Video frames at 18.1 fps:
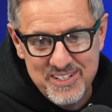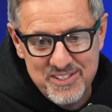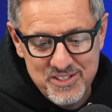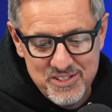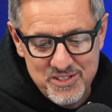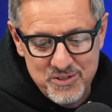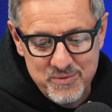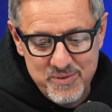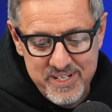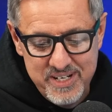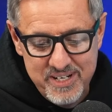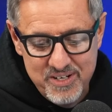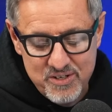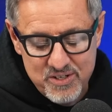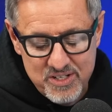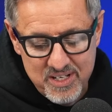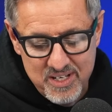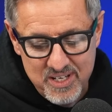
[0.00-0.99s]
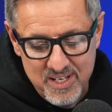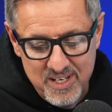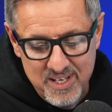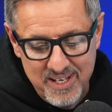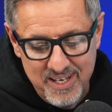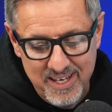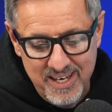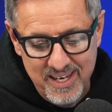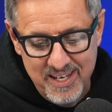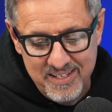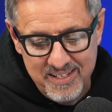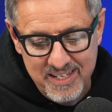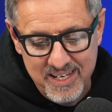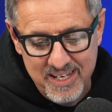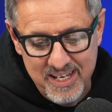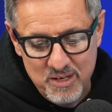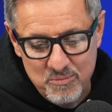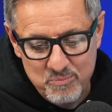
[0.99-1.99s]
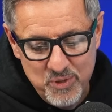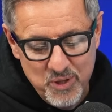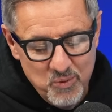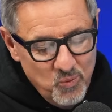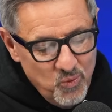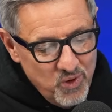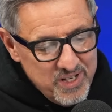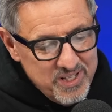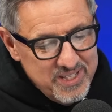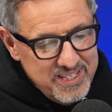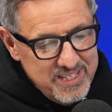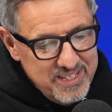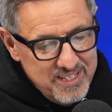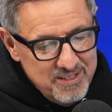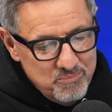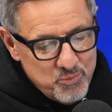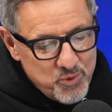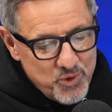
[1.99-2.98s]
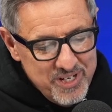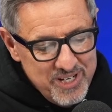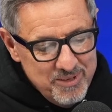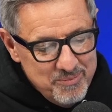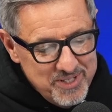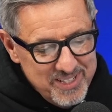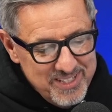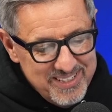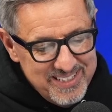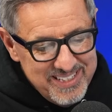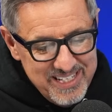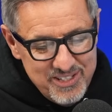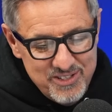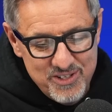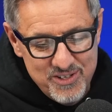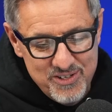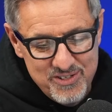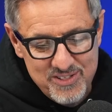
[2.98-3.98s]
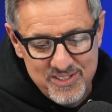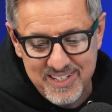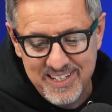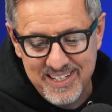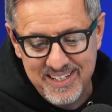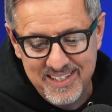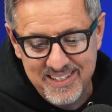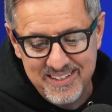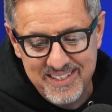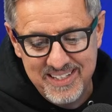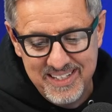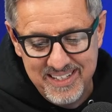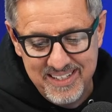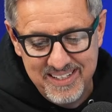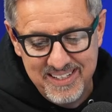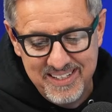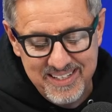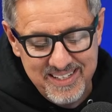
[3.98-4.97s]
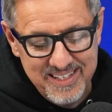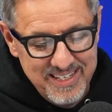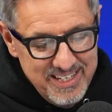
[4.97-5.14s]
In just 3 years. And but one of the preeminent teachers in the